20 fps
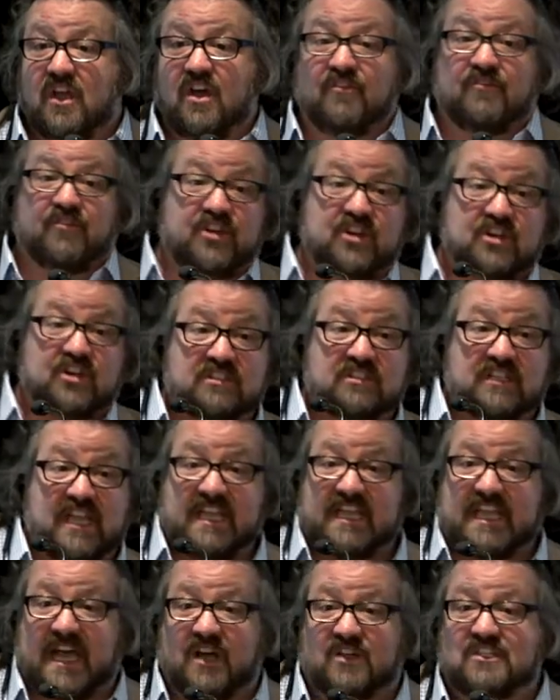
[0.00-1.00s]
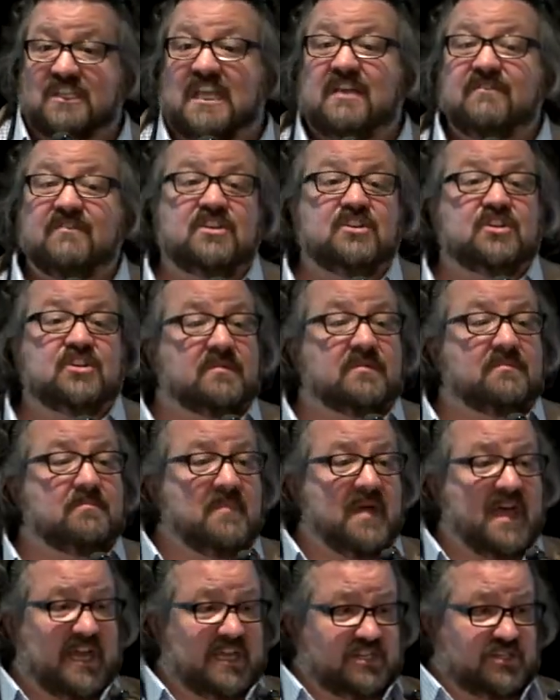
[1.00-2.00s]
for your lake house, even your
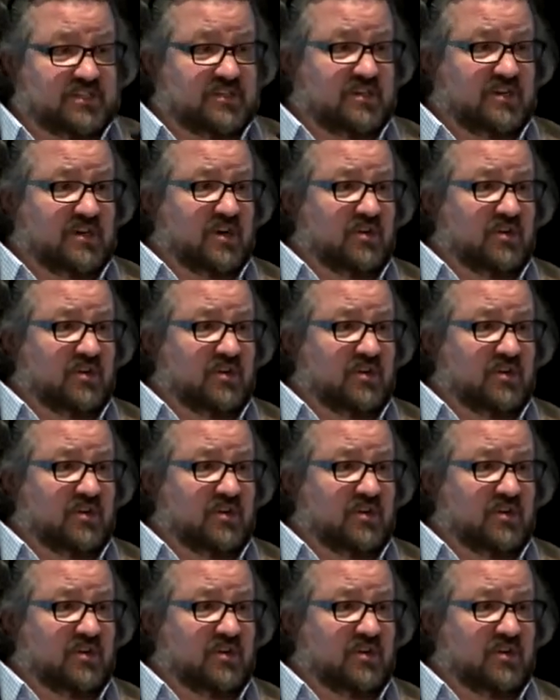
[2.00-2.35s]
mesh.